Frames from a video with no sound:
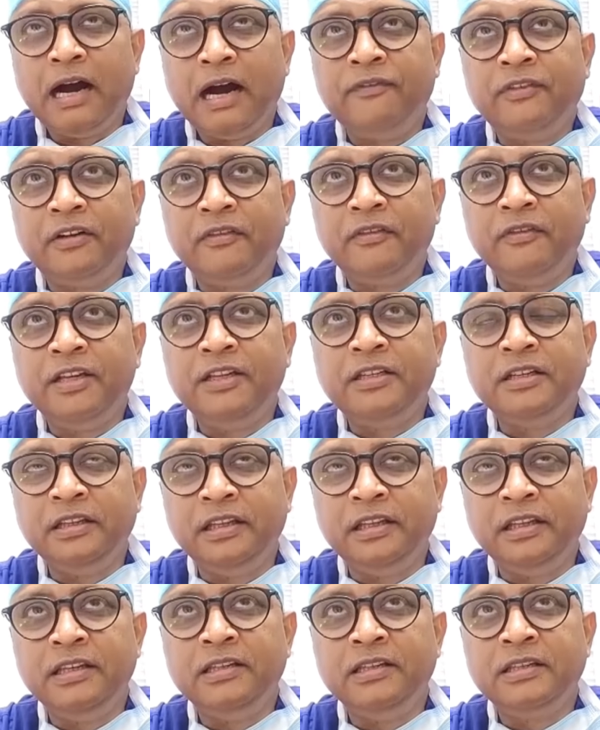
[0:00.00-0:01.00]
After which
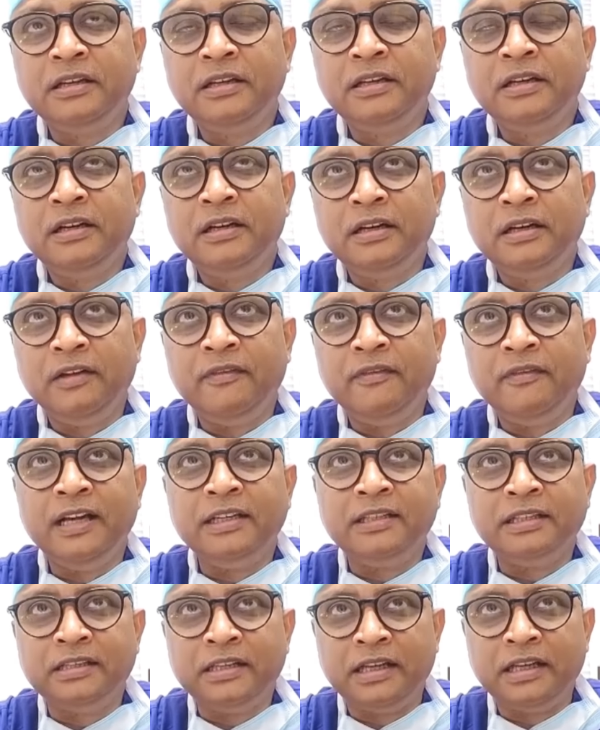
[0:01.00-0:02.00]
these
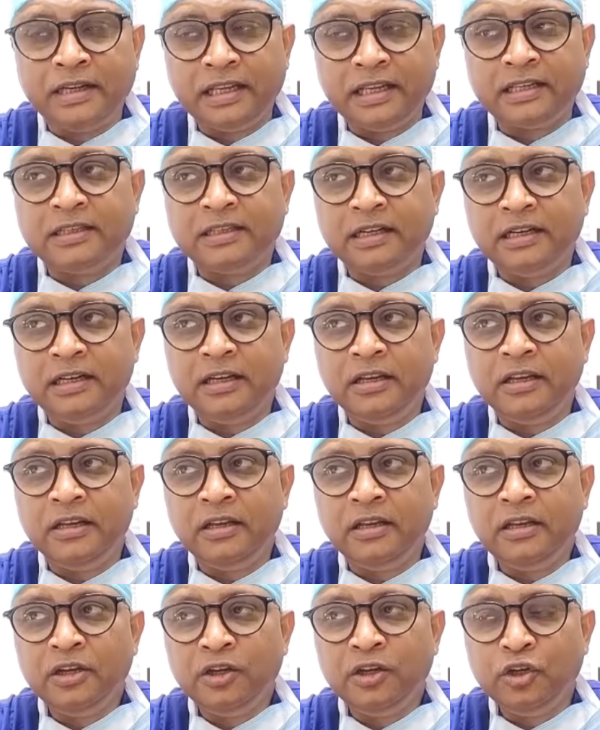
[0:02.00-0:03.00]
devices are tested
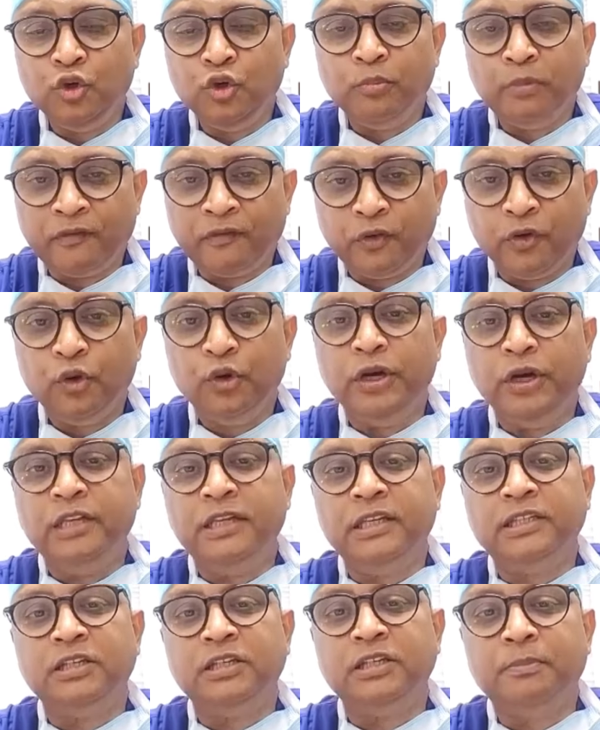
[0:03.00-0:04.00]
in human
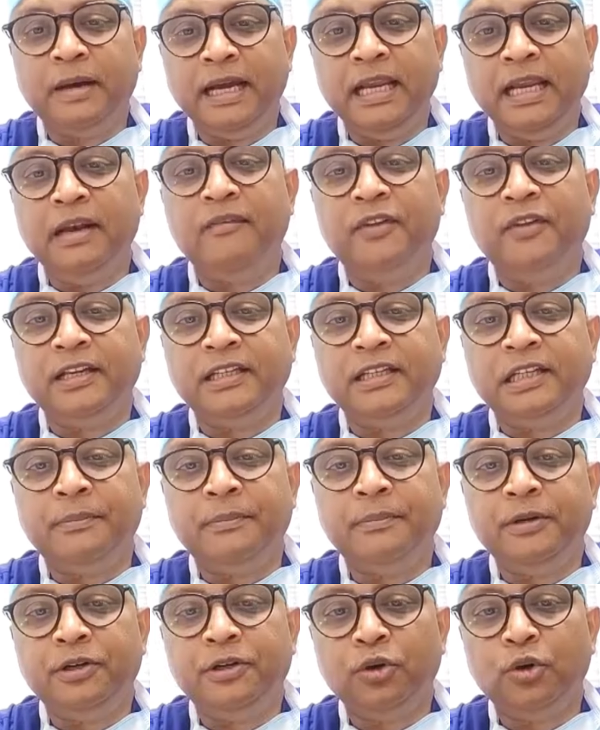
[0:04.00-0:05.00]
fluids, such as bile, for
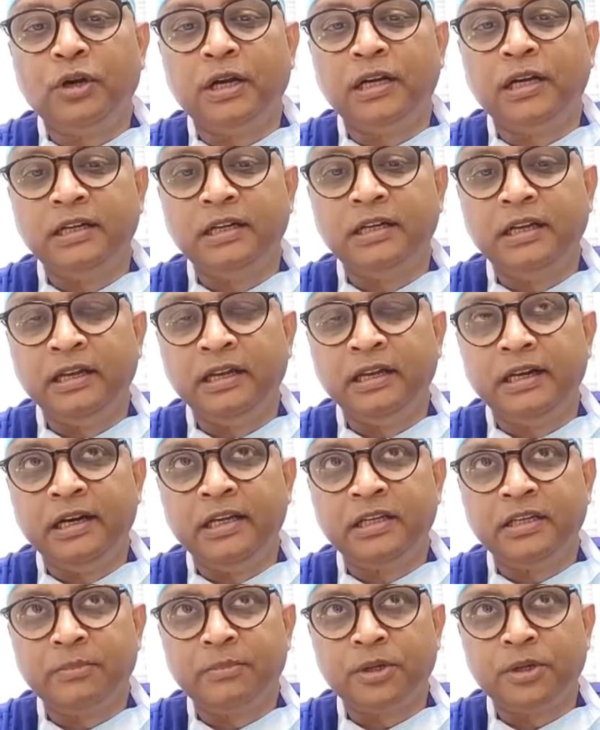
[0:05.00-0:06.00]
example, to look at their
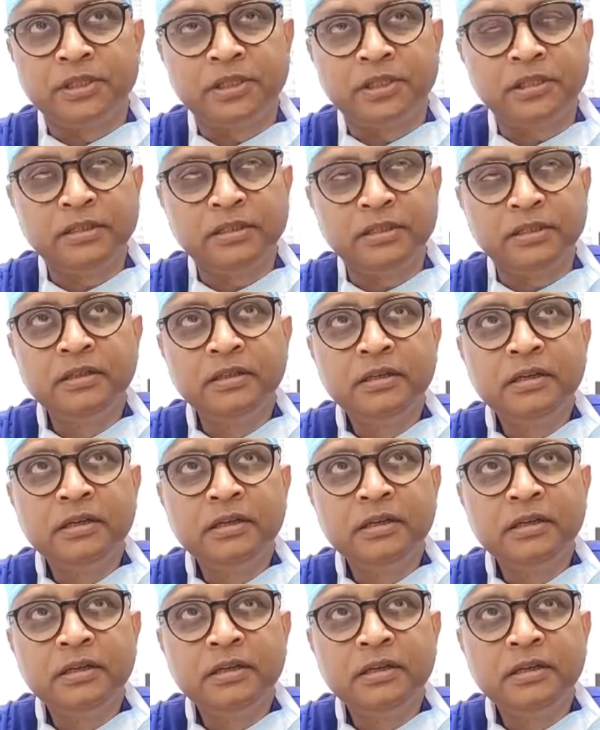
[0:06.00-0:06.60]
degradation process.